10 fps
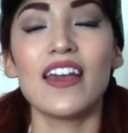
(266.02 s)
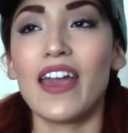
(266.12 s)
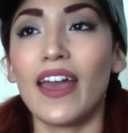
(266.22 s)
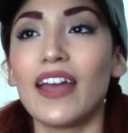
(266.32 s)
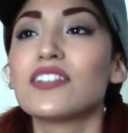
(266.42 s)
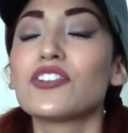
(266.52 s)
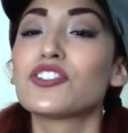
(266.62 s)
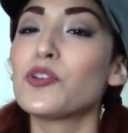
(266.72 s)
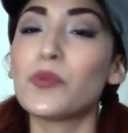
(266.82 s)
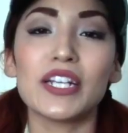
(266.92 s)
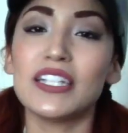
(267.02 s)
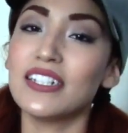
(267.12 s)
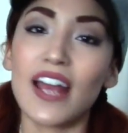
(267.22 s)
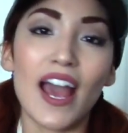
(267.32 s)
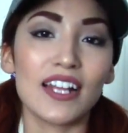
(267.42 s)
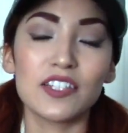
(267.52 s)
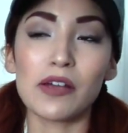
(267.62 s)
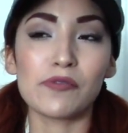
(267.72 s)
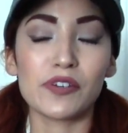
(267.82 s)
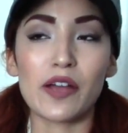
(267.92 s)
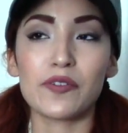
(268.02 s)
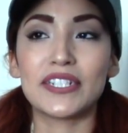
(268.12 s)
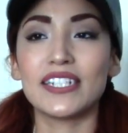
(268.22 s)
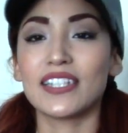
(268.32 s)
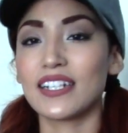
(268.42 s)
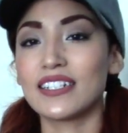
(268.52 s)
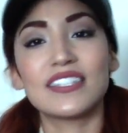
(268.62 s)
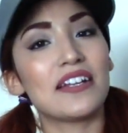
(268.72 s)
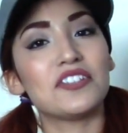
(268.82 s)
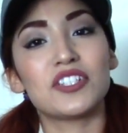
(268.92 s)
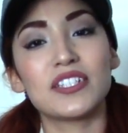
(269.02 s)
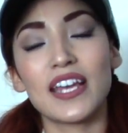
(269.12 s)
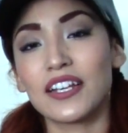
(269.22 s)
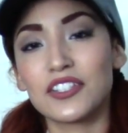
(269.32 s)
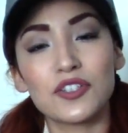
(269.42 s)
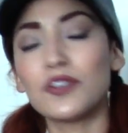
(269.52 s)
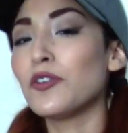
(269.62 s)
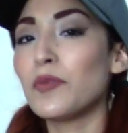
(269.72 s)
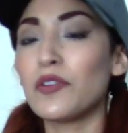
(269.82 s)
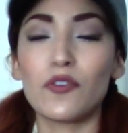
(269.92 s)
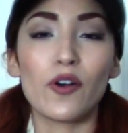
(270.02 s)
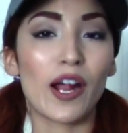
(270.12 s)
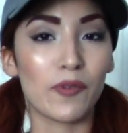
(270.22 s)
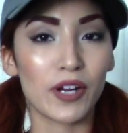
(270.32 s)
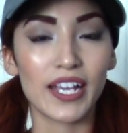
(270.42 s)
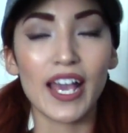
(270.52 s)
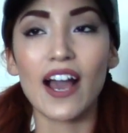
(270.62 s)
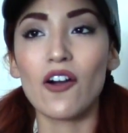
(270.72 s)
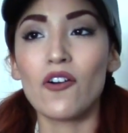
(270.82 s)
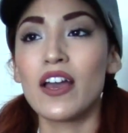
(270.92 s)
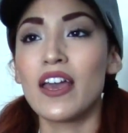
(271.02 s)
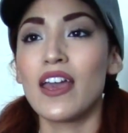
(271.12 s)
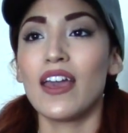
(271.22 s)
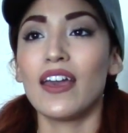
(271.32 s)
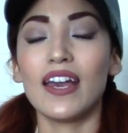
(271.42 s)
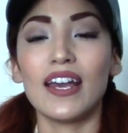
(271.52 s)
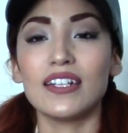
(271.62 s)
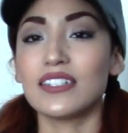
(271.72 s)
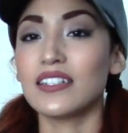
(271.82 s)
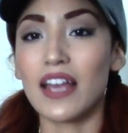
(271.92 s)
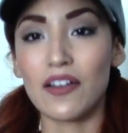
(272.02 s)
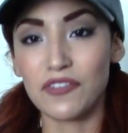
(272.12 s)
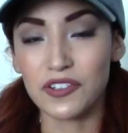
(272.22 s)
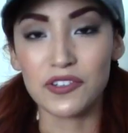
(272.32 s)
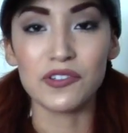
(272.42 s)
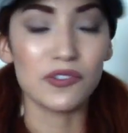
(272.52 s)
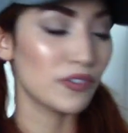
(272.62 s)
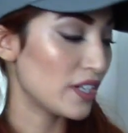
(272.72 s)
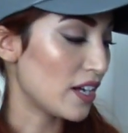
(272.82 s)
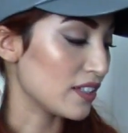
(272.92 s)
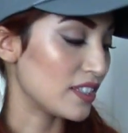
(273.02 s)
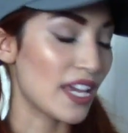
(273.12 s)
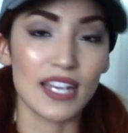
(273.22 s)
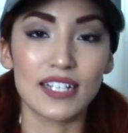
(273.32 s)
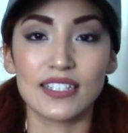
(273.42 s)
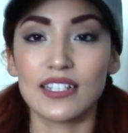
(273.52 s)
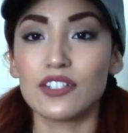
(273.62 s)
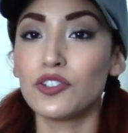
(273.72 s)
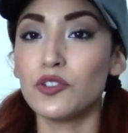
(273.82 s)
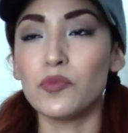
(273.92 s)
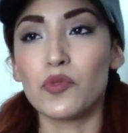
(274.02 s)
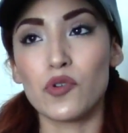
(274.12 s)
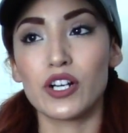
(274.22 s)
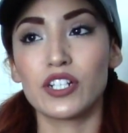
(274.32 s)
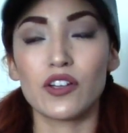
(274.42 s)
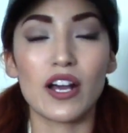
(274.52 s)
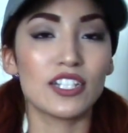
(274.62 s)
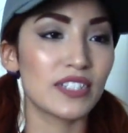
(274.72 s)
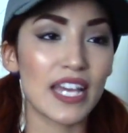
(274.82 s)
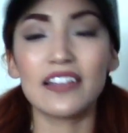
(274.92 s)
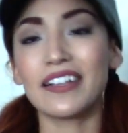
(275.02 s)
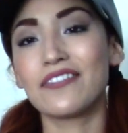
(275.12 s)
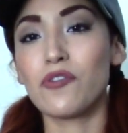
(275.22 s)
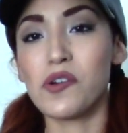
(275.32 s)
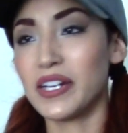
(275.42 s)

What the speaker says: and they're super easy to add to my workout routine. Like I said, I just take two before I work out, and in the afternoon I'll take two more, so I take like 4